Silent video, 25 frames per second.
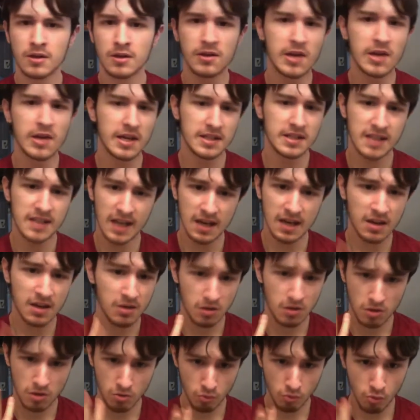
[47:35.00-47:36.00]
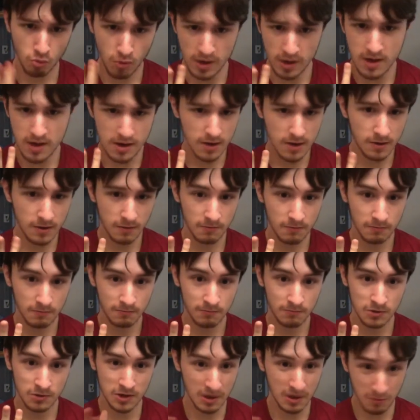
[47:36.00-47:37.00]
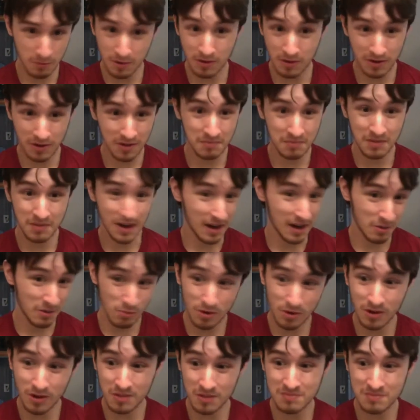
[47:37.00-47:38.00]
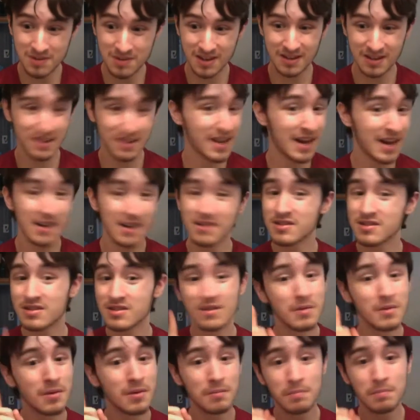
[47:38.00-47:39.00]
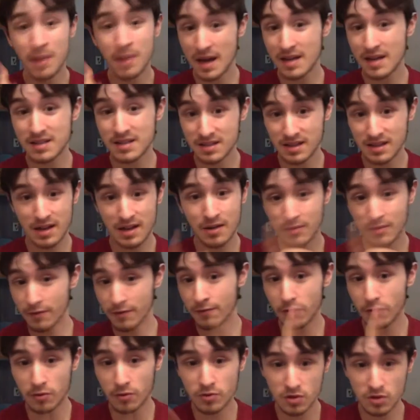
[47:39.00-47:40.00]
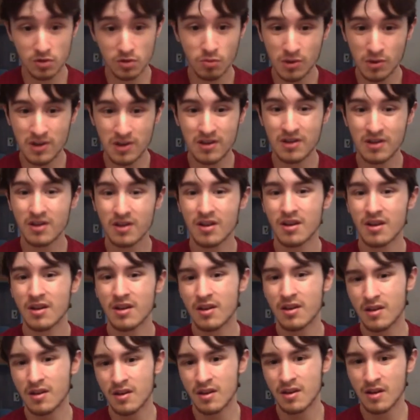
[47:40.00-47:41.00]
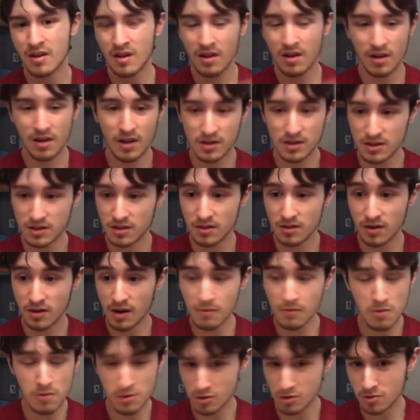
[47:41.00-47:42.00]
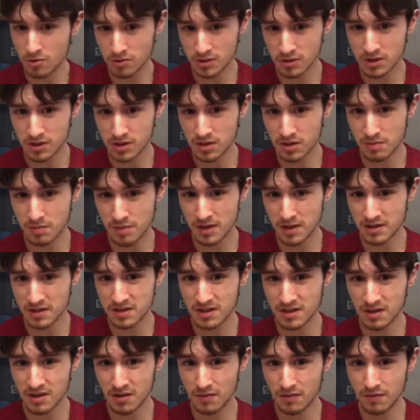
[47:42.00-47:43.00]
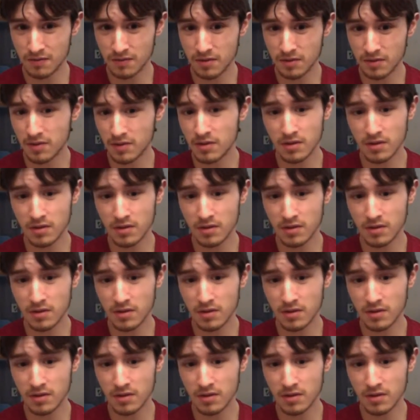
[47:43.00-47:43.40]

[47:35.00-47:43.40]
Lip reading: They got Tekken 3, which I will admit, that is the best out of the first 3 that's in there. Everyone knows it's the best out of